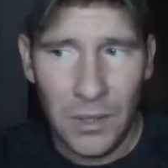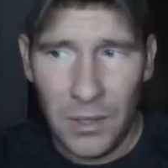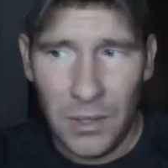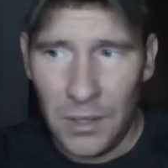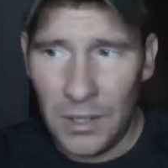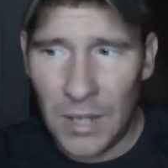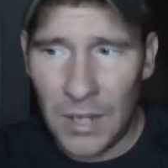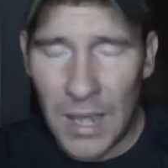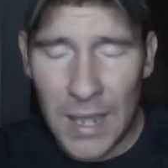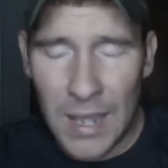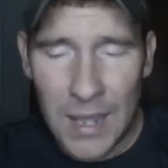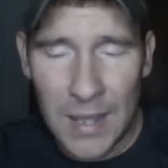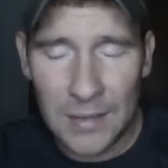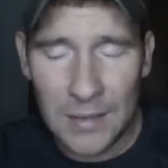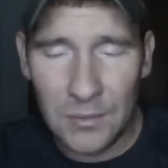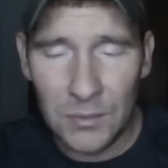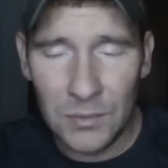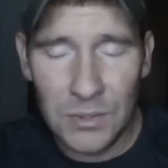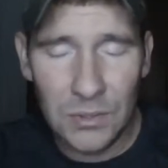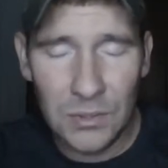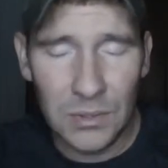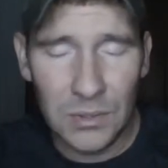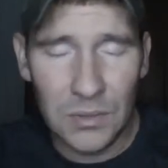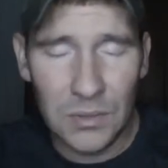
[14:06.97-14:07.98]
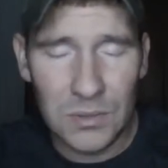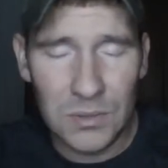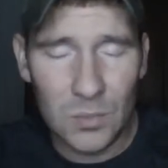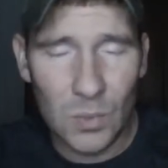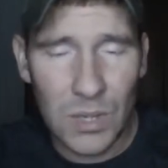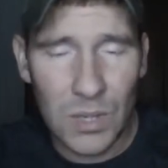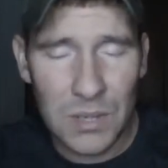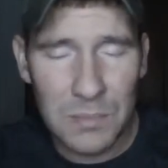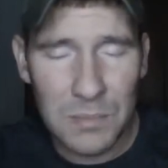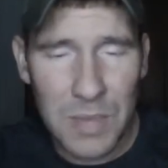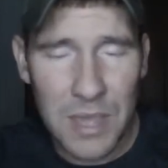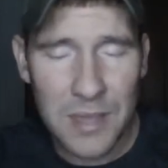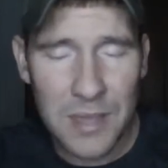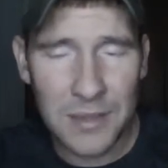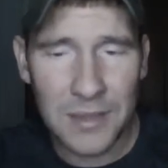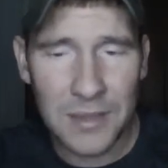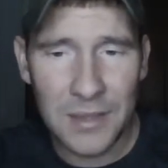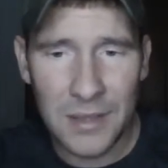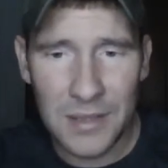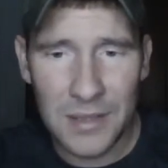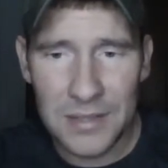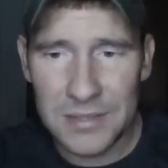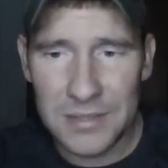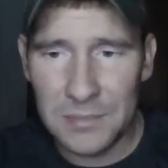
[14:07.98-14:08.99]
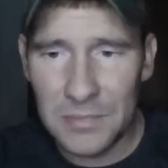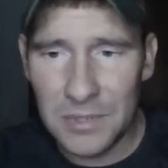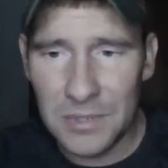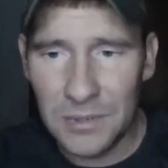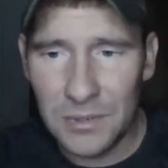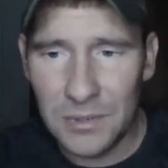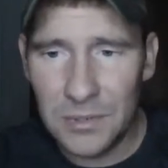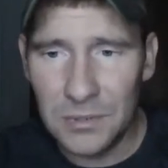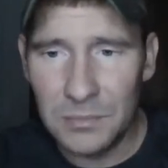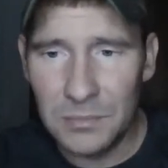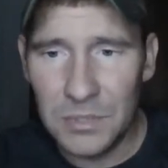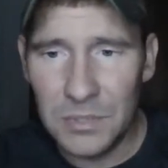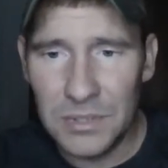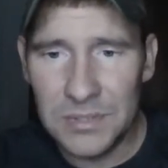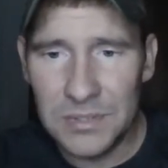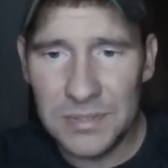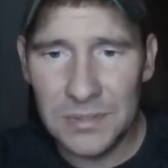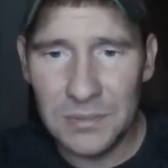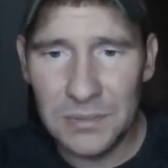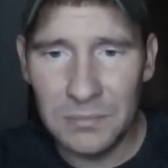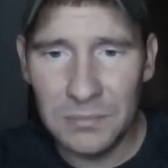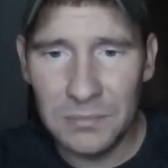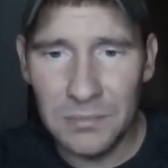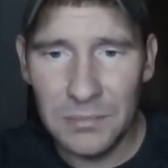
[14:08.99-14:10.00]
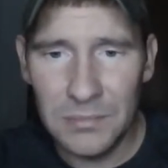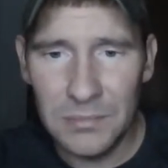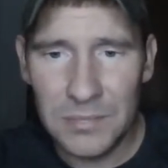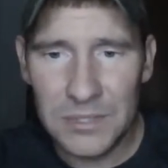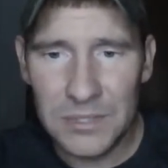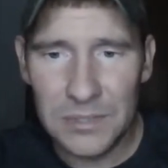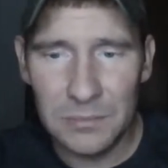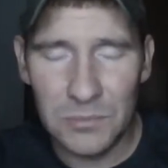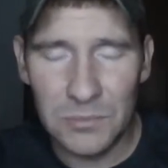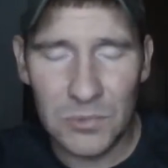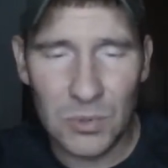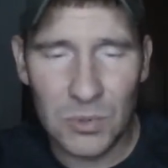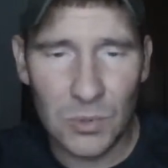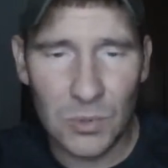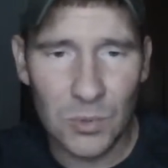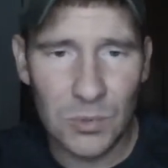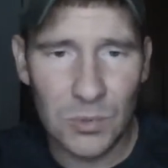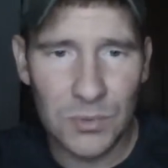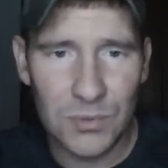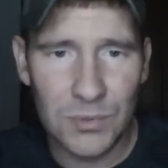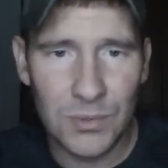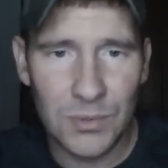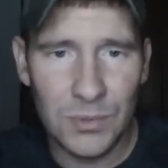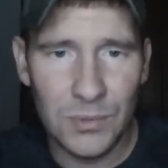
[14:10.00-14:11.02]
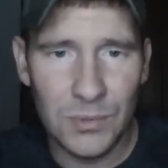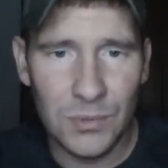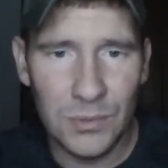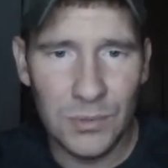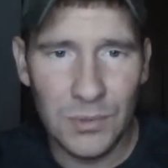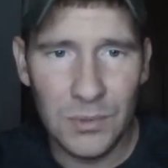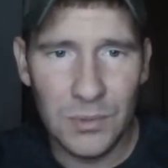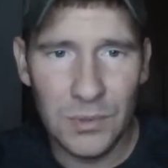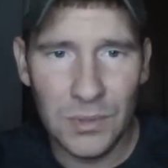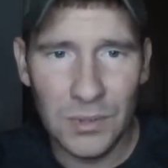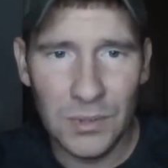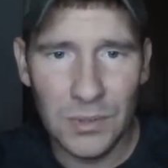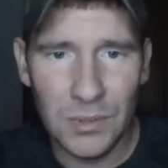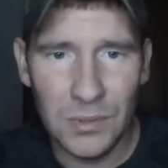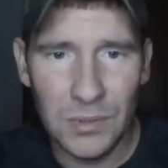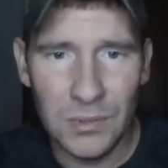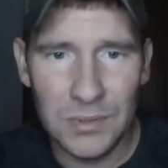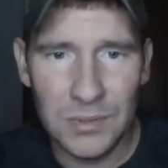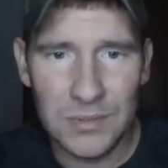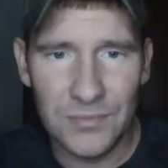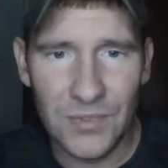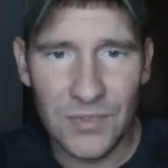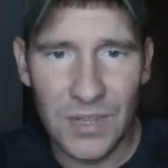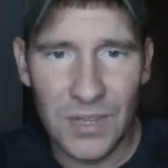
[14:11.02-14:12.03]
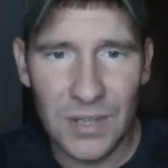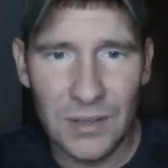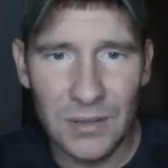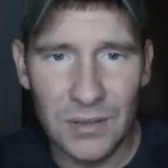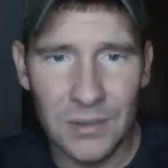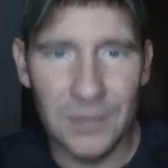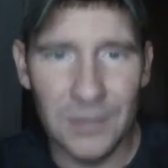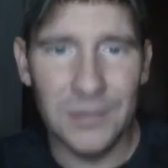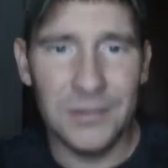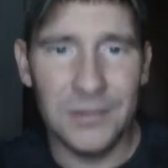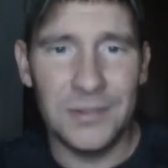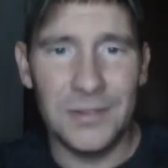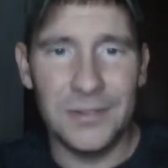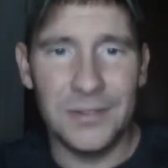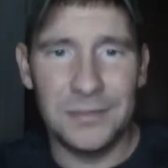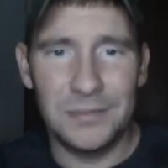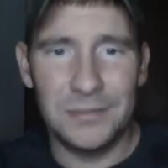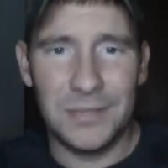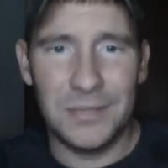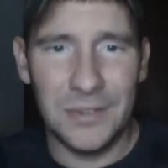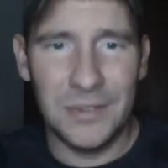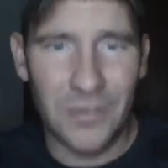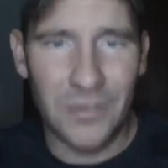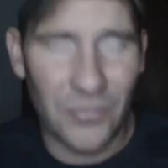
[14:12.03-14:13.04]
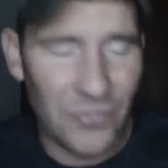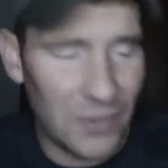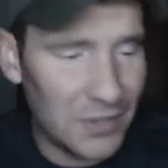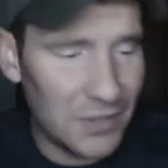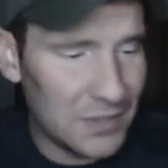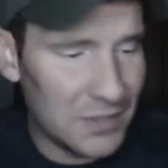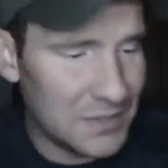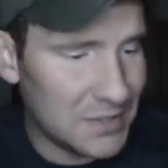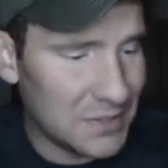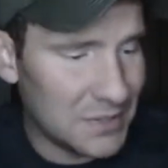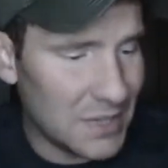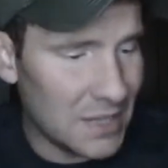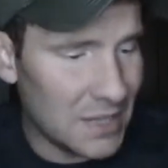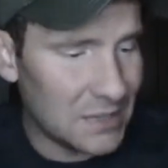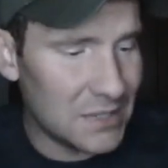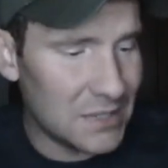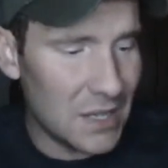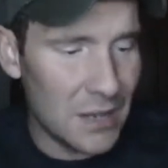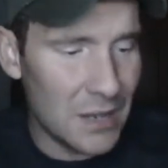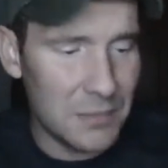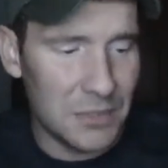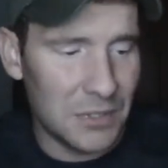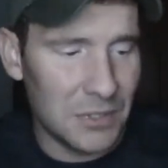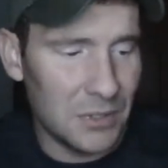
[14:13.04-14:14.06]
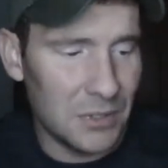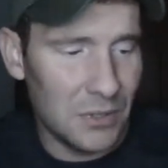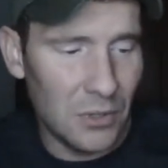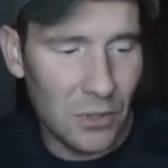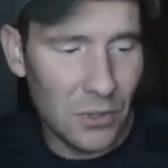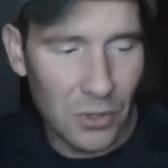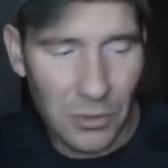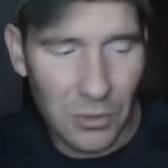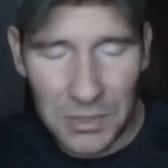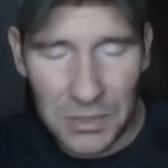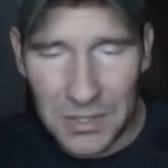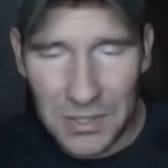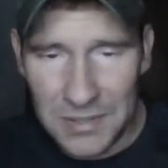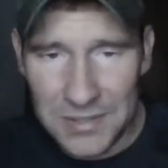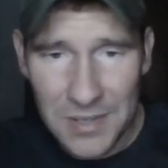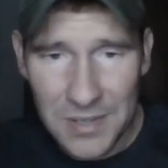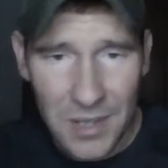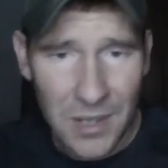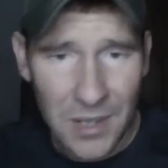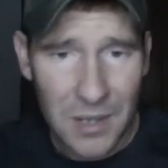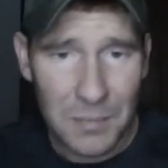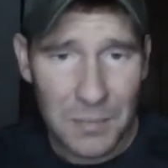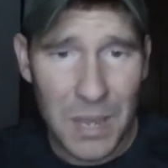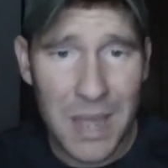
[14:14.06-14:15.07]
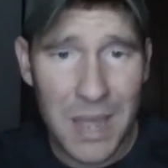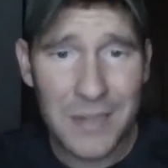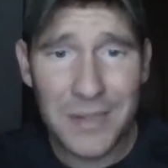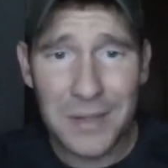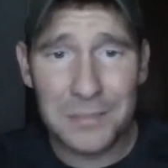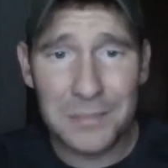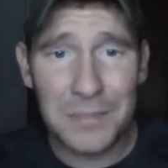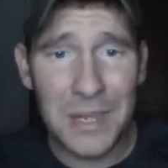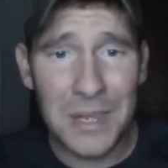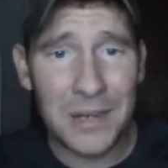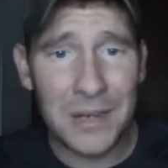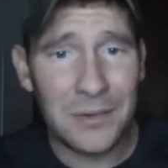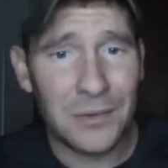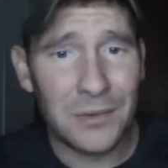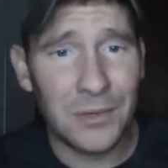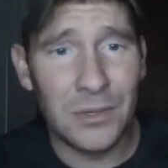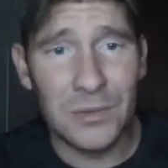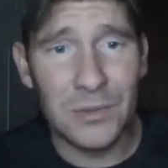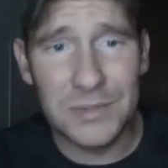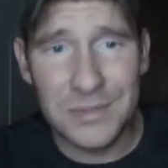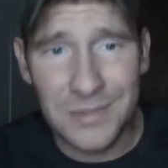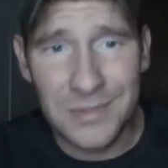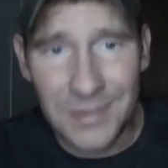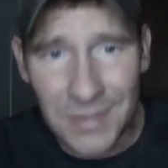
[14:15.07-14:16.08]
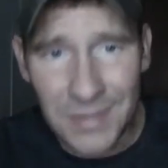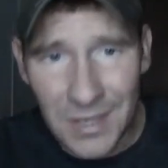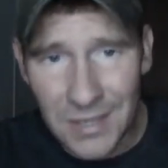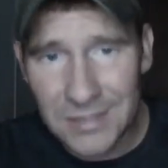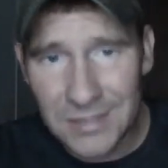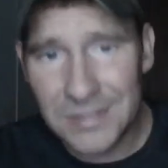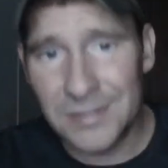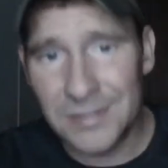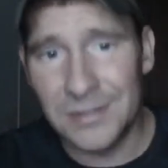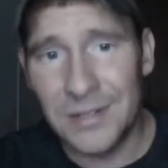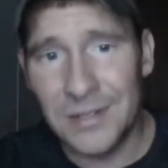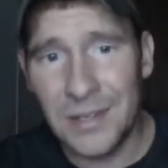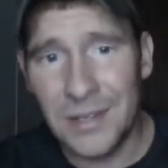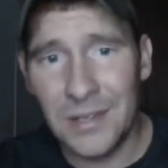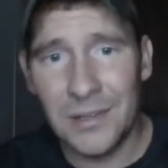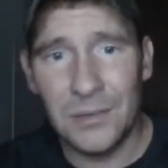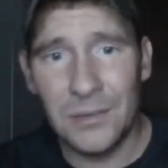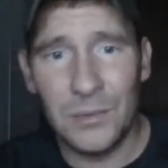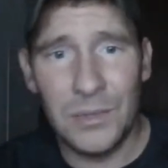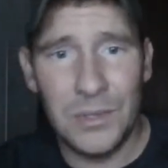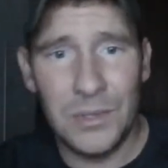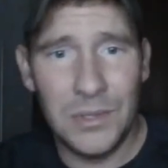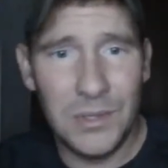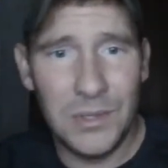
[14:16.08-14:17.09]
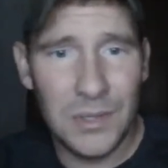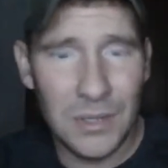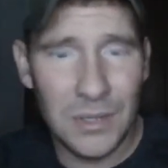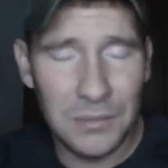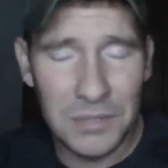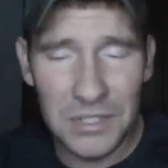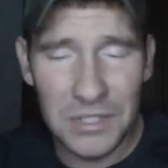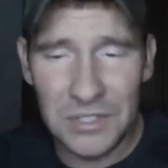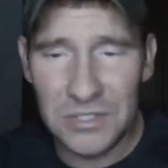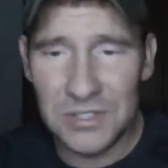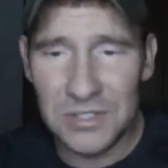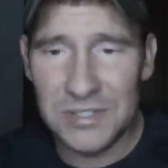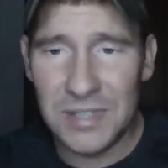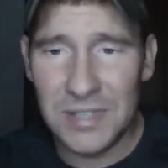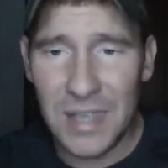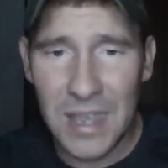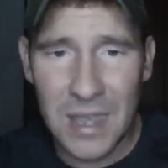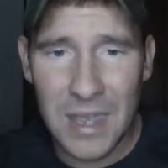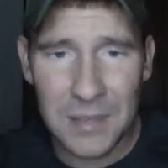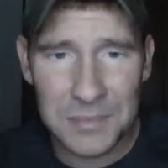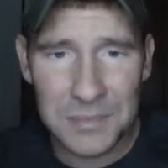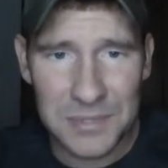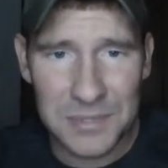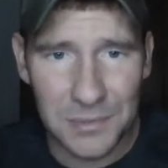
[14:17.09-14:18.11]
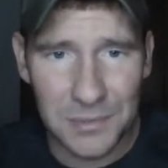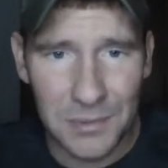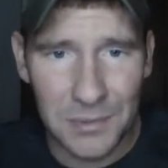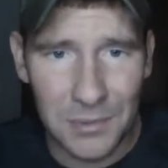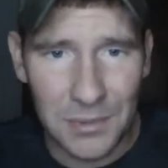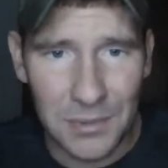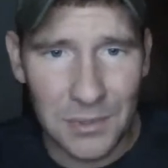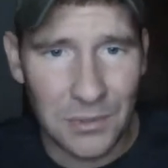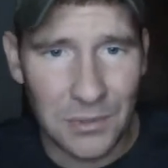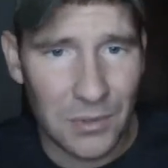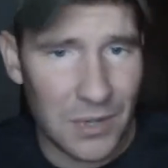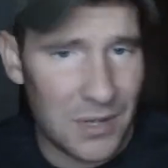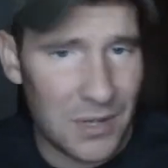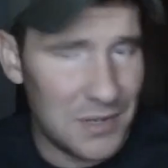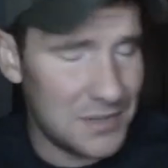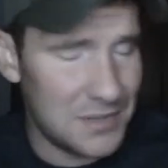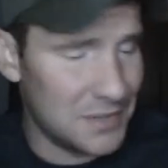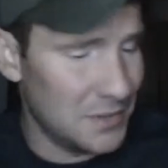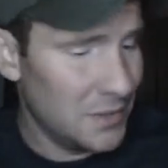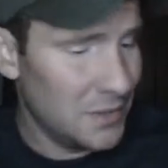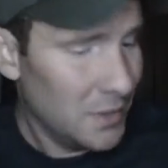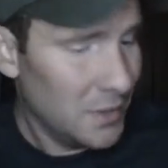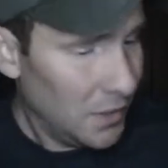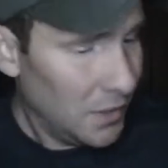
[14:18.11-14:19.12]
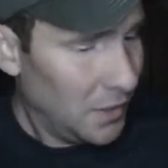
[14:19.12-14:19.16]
I don't know. It goes way back, guys. I mean, there could be some truth to, this veil and it being the thinnest at that time of the year because Pine Lawn Manor goes nuts on Halloween. I mean, just absolutely crazy.